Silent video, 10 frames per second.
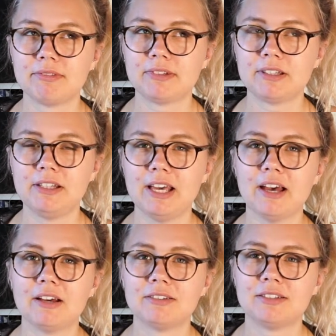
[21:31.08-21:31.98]

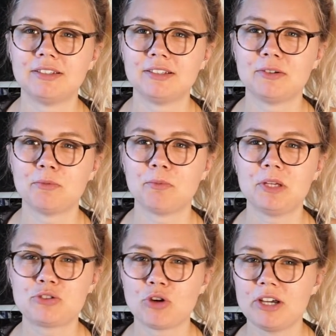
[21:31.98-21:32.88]
yeah,
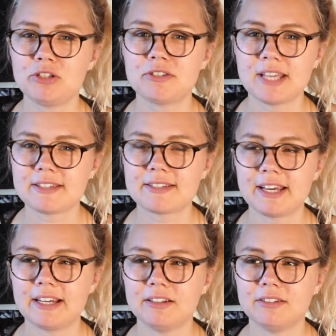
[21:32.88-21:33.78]
we tried to set
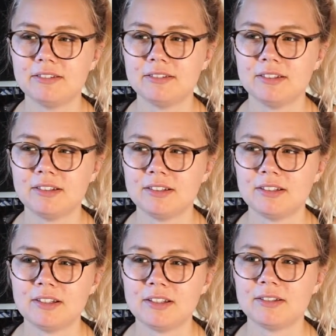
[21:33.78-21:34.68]
sail,
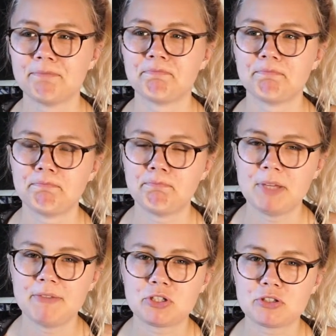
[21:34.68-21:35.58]

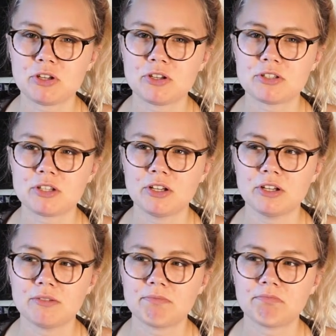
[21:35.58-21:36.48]
bit of a
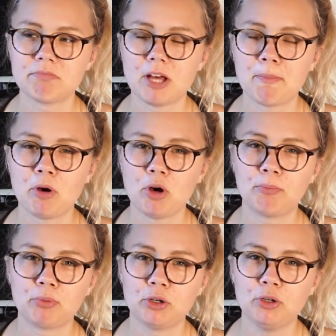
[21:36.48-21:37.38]
disaster, a
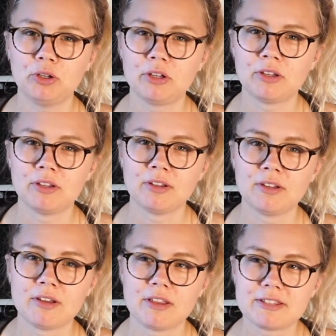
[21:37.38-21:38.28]
pot broke,
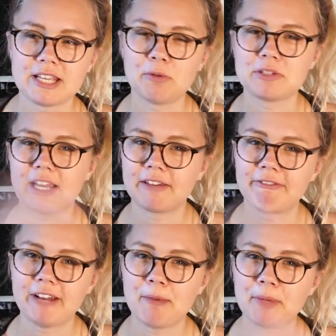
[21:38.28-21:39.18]
the sail was like
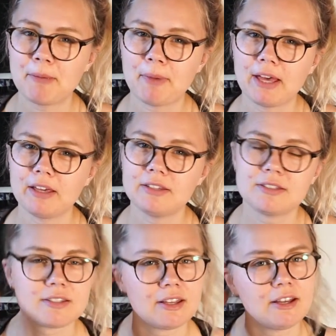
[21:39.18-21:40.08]
flapping
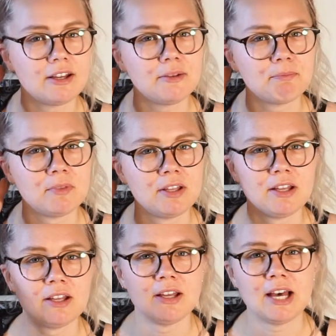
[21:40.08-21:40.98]
about,
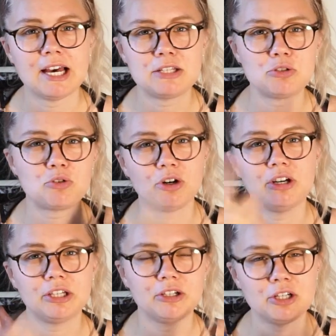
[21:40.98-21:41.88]
had to try
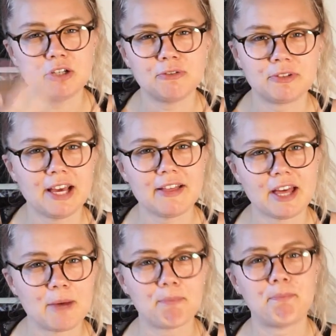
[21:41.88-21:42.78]
and kind of get
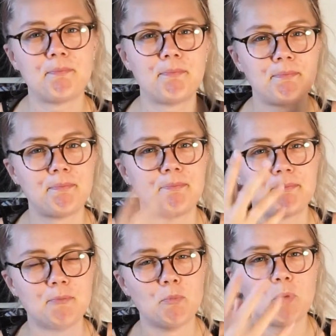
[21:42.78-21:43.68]
that
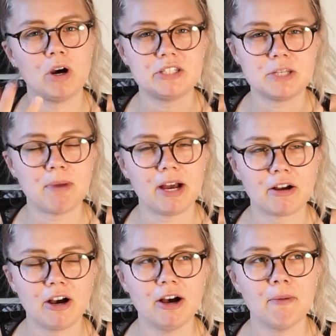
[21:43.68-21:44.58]
winded back
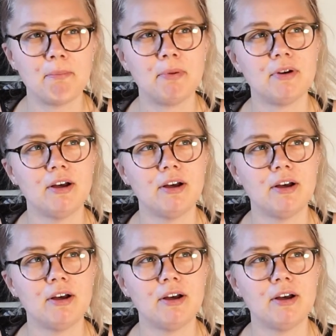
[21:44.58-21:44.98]
up,